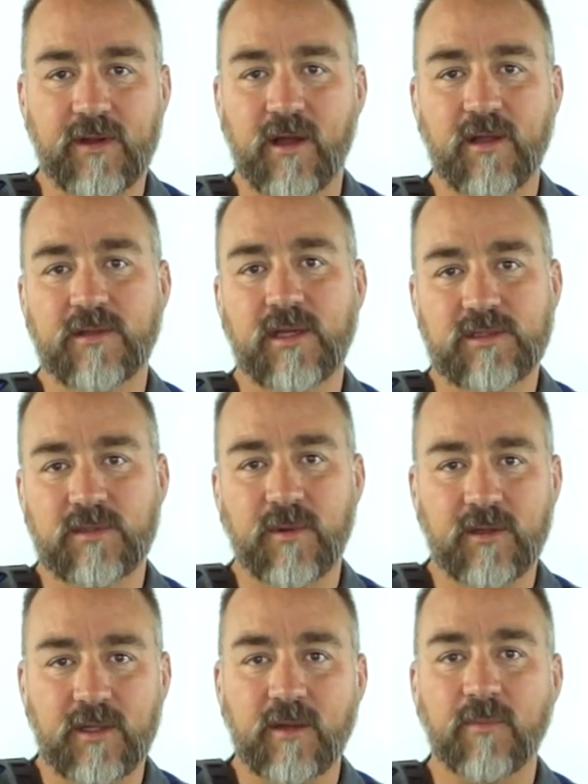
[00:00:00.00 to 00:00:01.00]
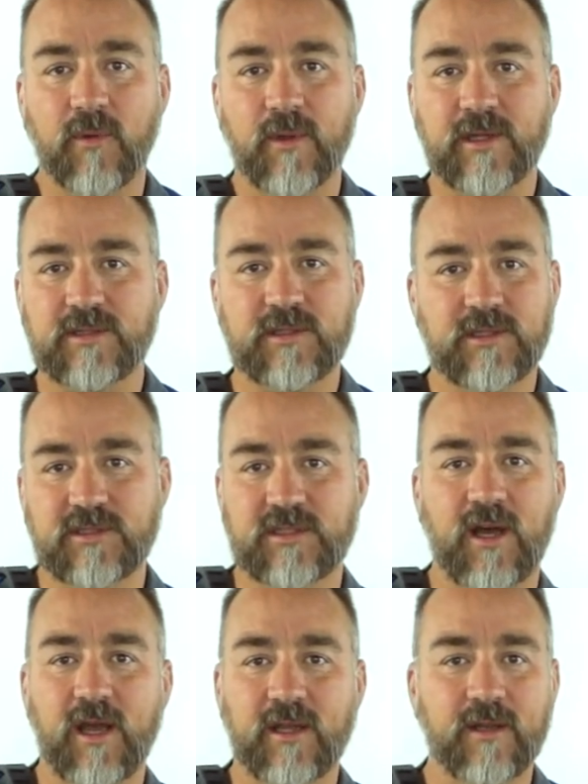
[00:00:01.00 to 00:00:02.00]
a contest among the employees to
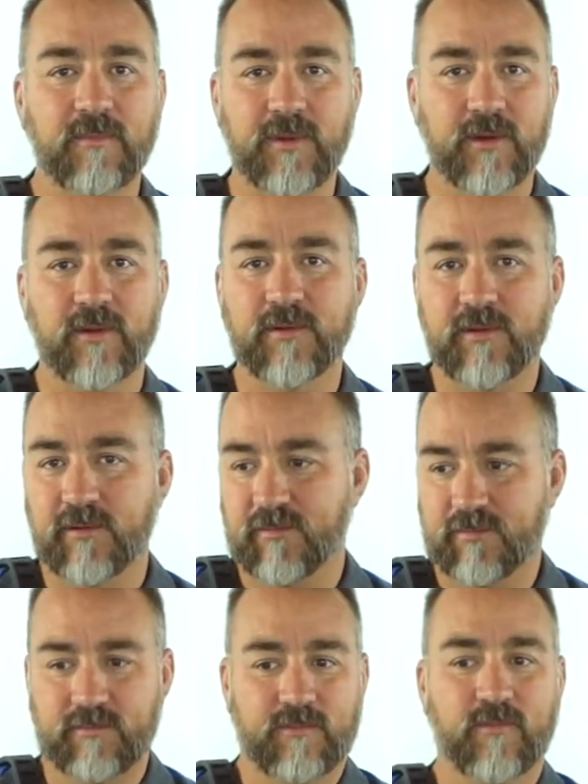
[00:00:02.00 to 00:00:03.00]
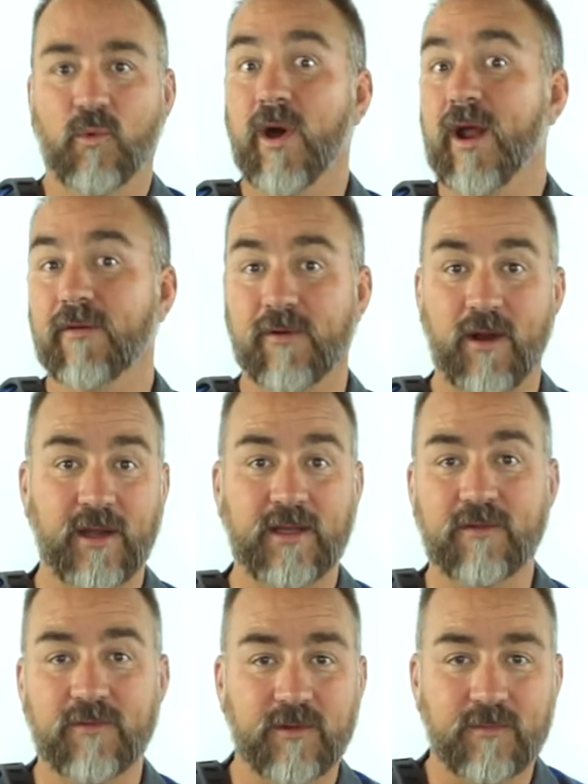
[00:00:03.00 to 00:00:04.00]
design and build whatever. I
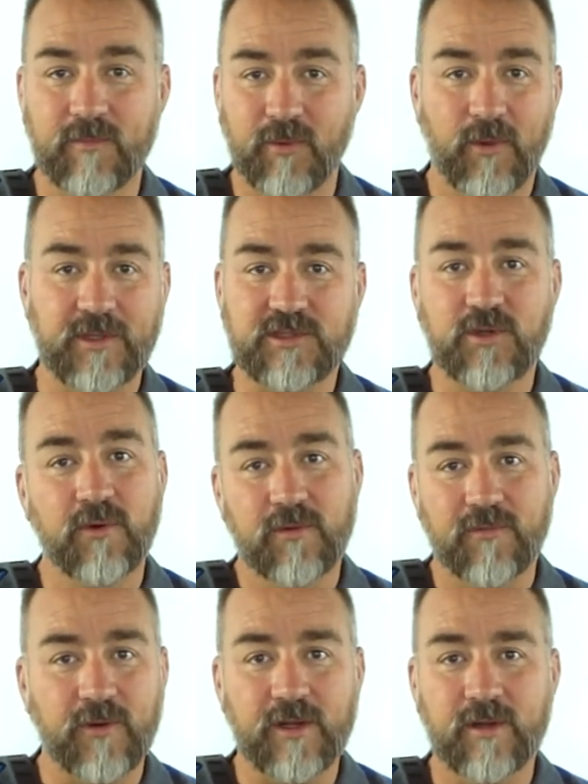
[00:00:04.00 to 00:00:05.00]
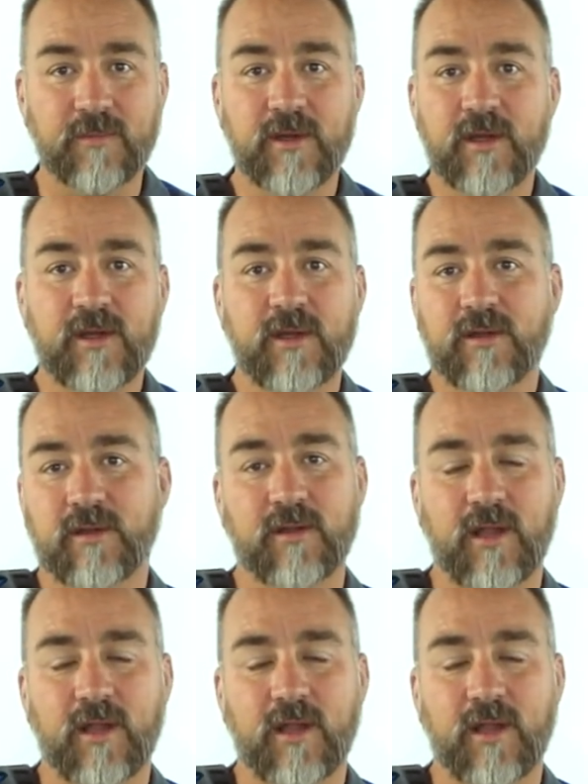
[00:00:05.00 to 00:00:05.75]
give the employees total freedom to